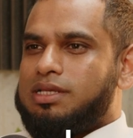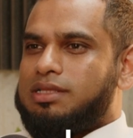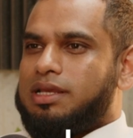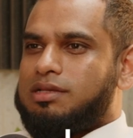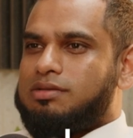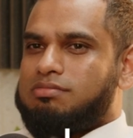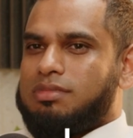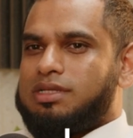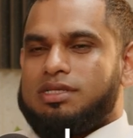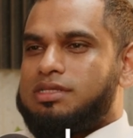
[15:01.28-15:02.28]
what it is like. You
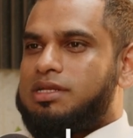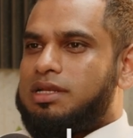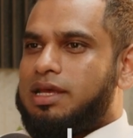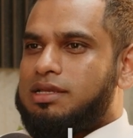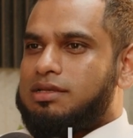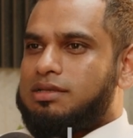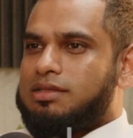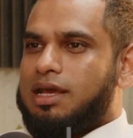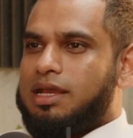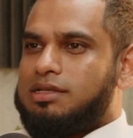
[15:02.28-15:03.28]
know, I just didn't like
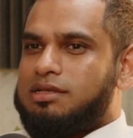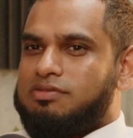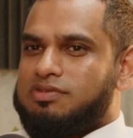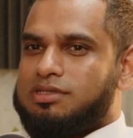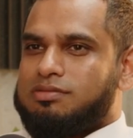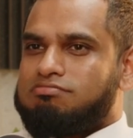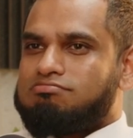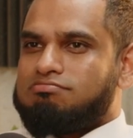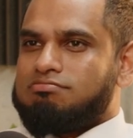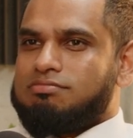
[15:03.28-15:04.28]
the idea of just
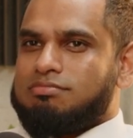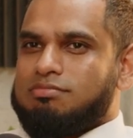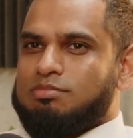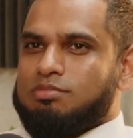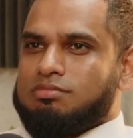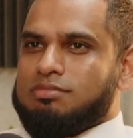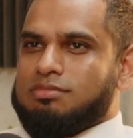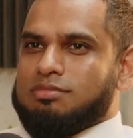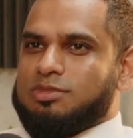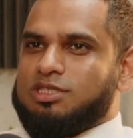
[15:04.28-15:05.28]

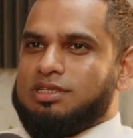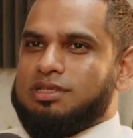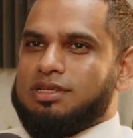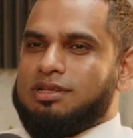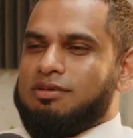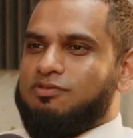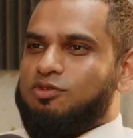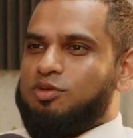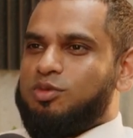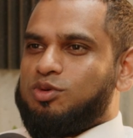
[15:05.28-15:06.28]
sitting in a
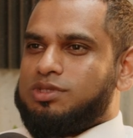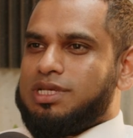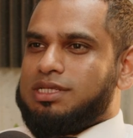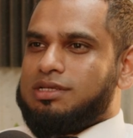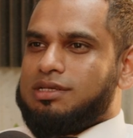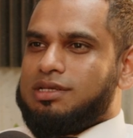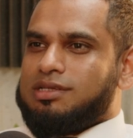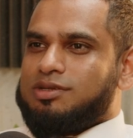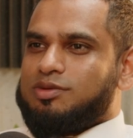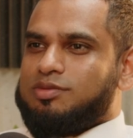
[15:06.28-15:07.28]
formal setting
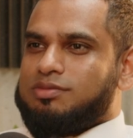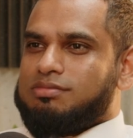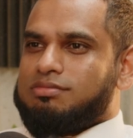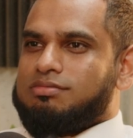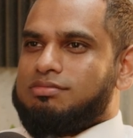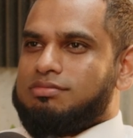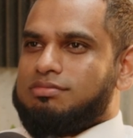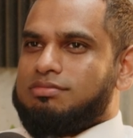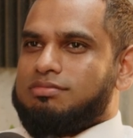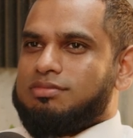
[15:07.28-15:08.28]
and you know
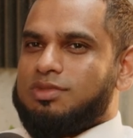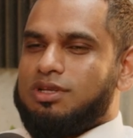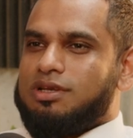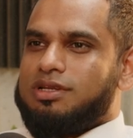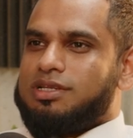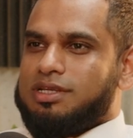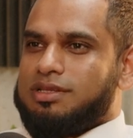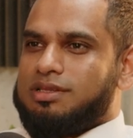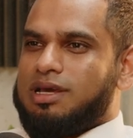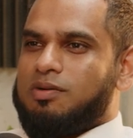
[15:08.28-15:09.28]

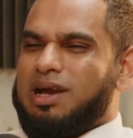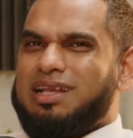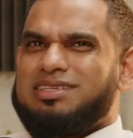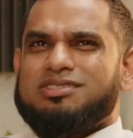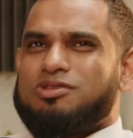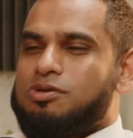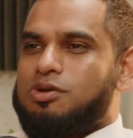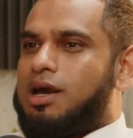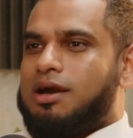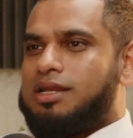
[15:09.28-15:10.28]
learning that. I just
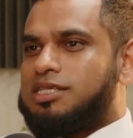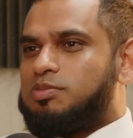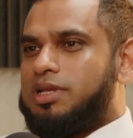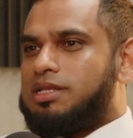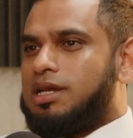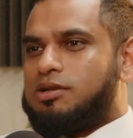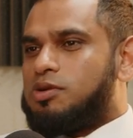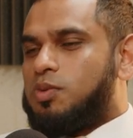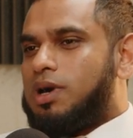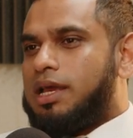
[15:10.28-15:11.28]
don't know. I can't explain it. I
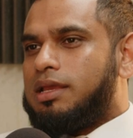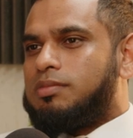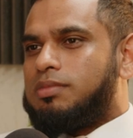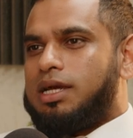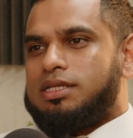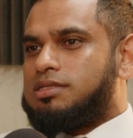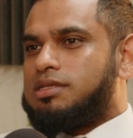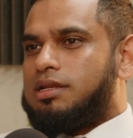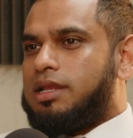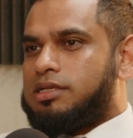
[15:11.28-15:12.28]
don't know why, but I just
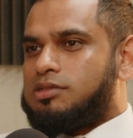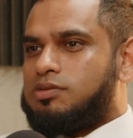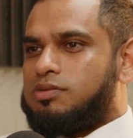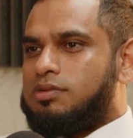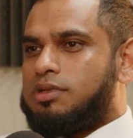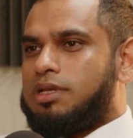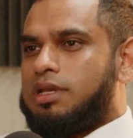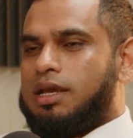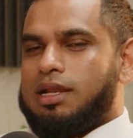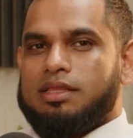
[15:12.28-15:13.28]
didn't like school
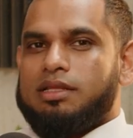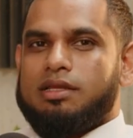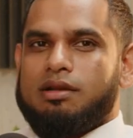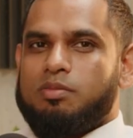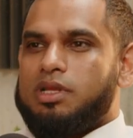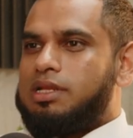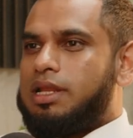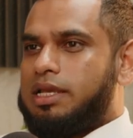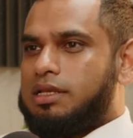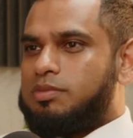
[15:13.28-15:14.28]
and I think there are many
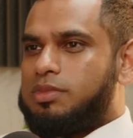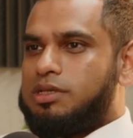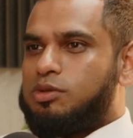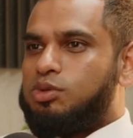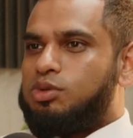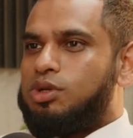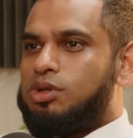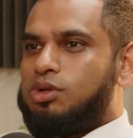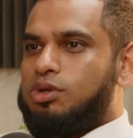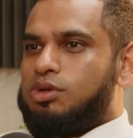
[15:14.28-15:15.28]
like me who